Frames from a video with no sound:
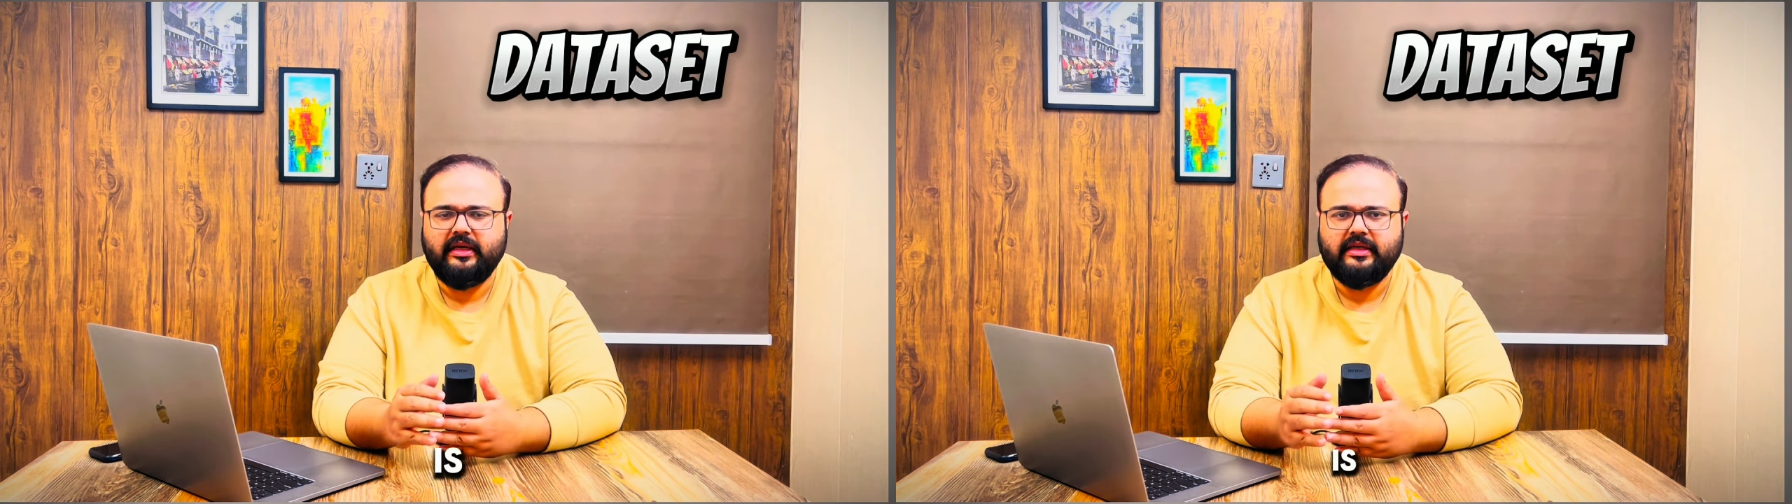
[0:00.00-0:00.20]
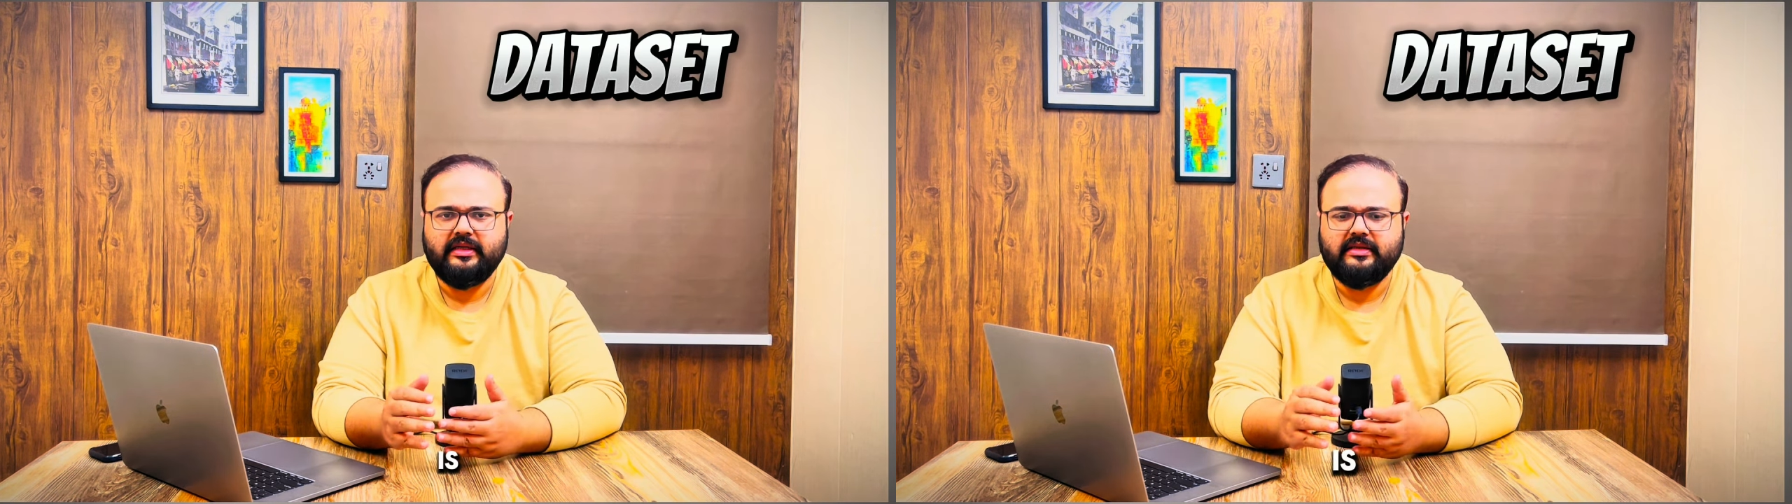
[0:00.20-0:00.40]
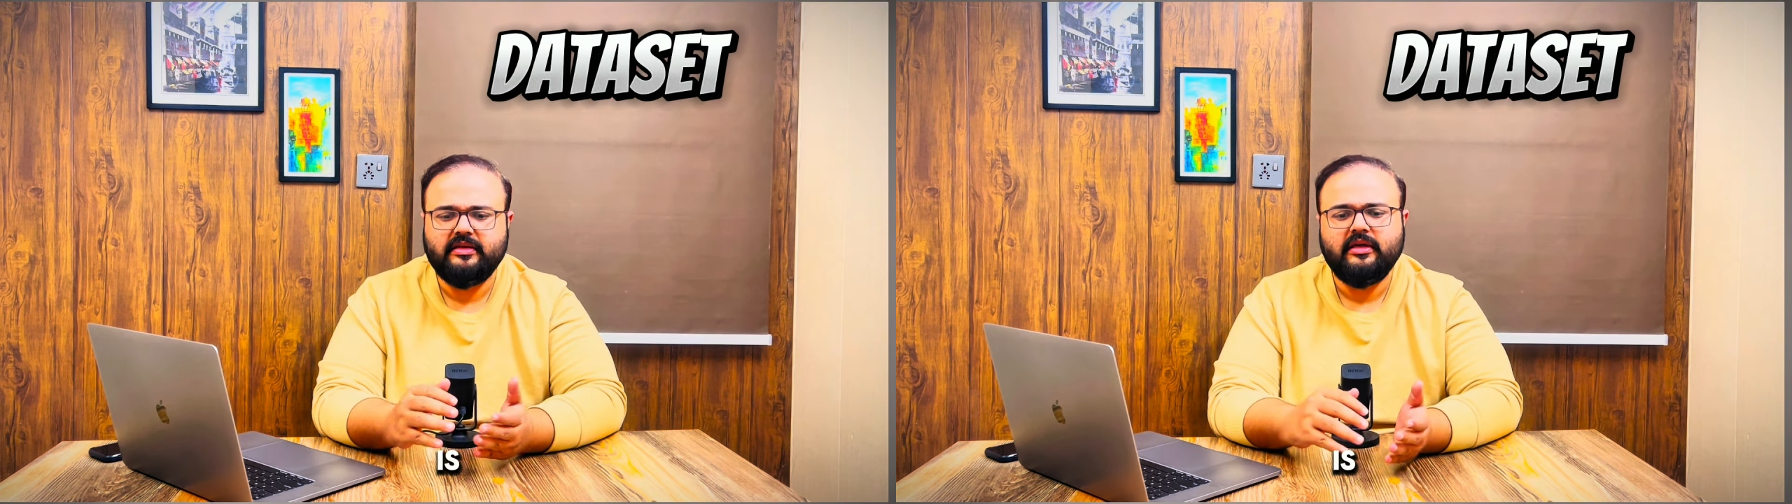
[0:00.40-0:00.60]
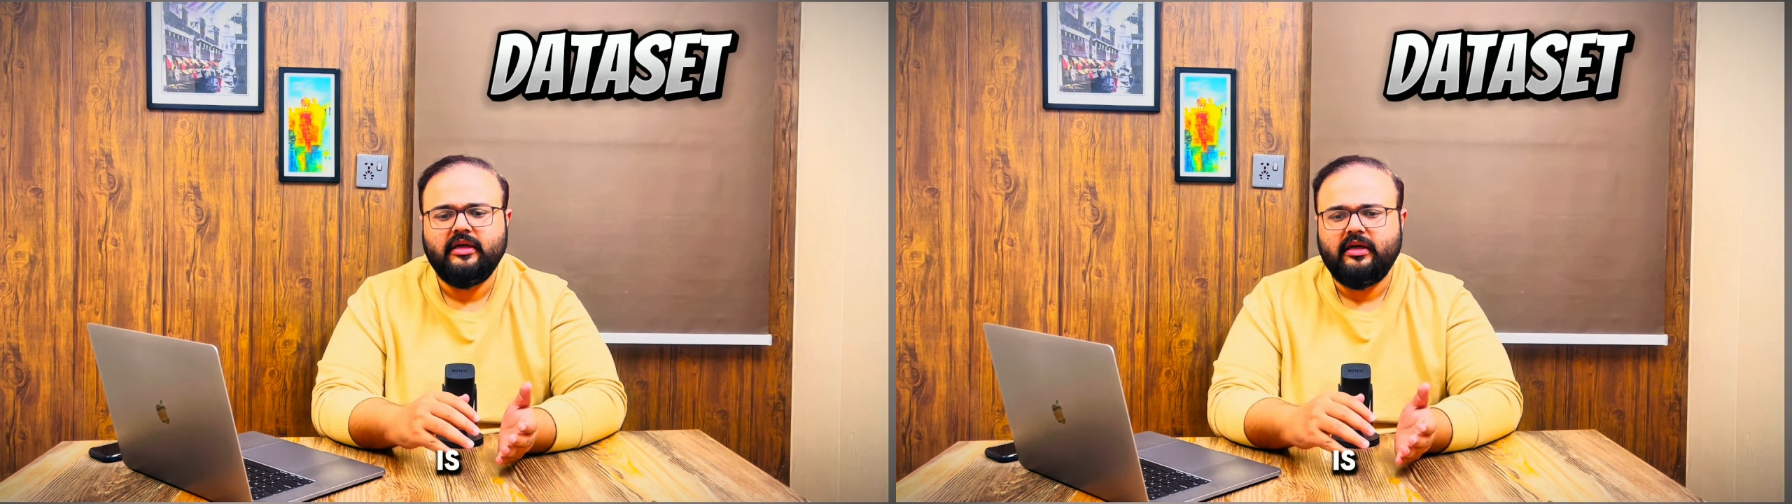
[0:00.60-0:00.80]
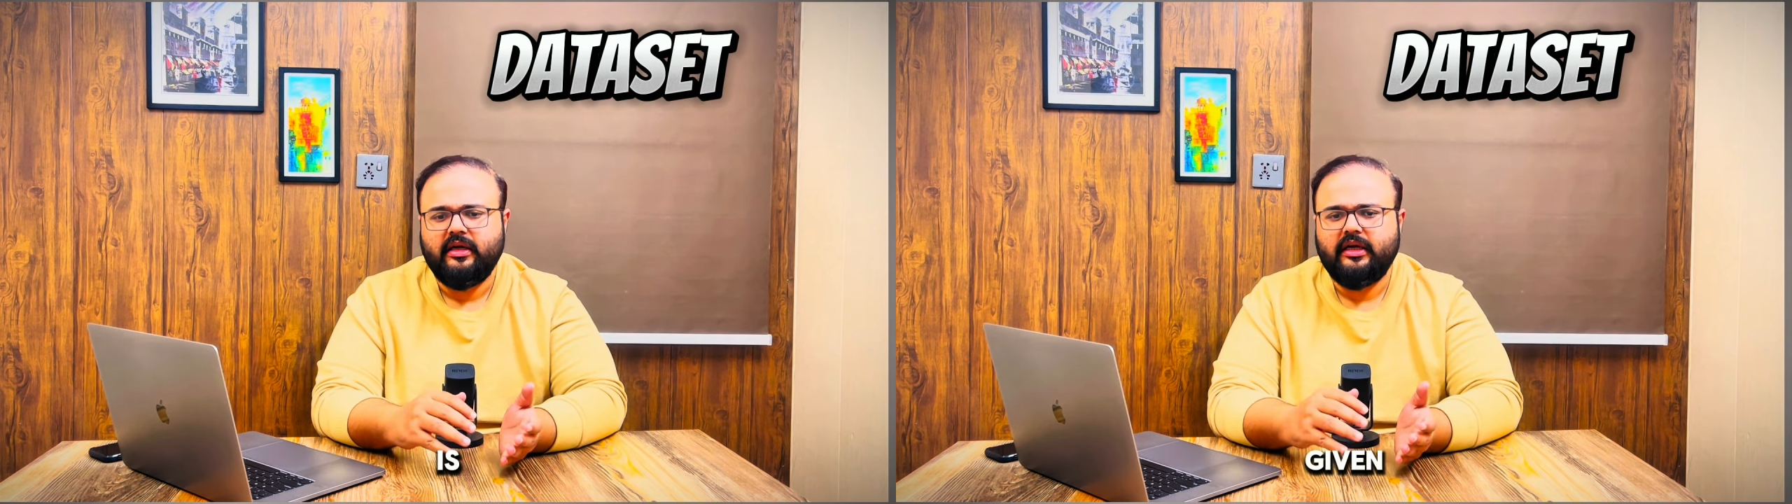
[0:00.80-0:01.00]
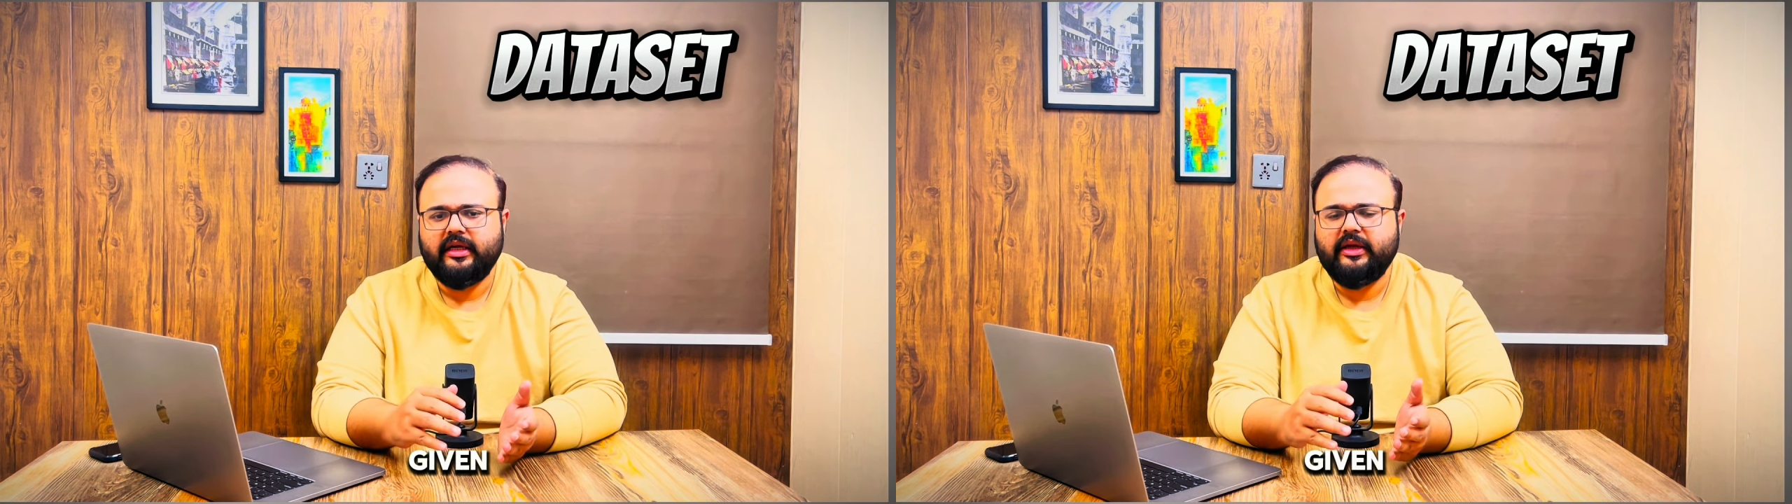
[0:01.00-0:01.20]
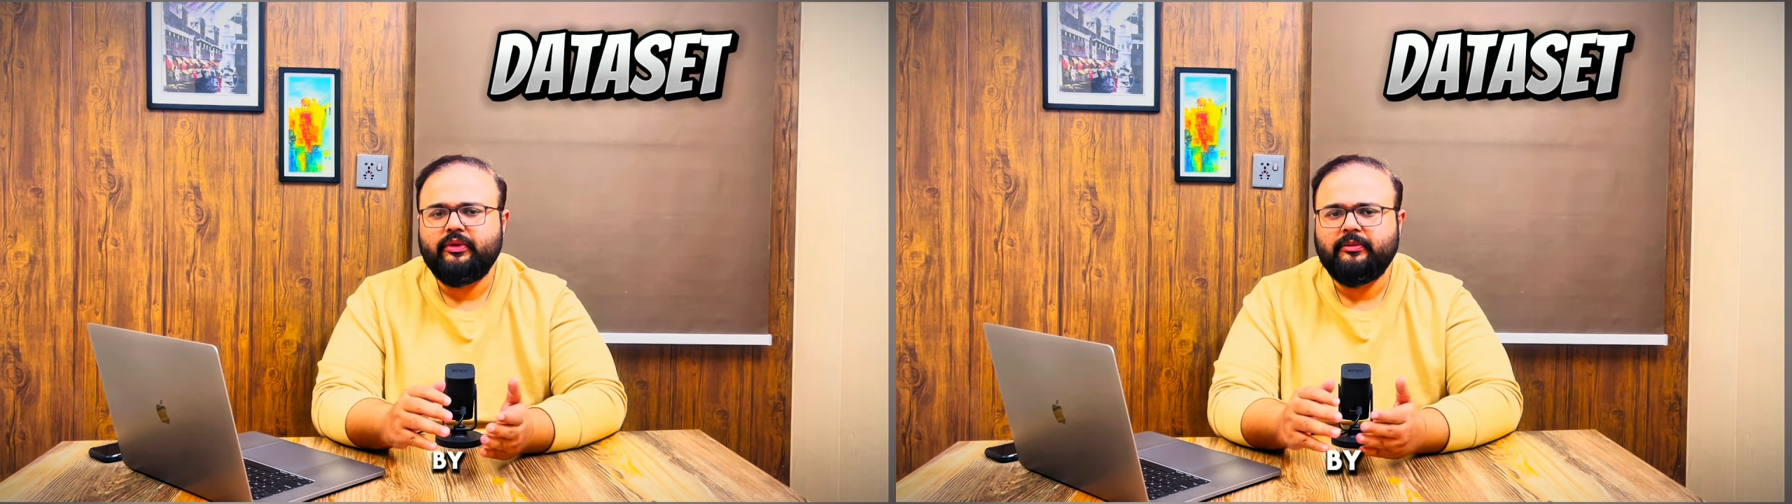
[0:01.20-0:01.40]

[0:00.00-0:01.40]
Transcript: it is given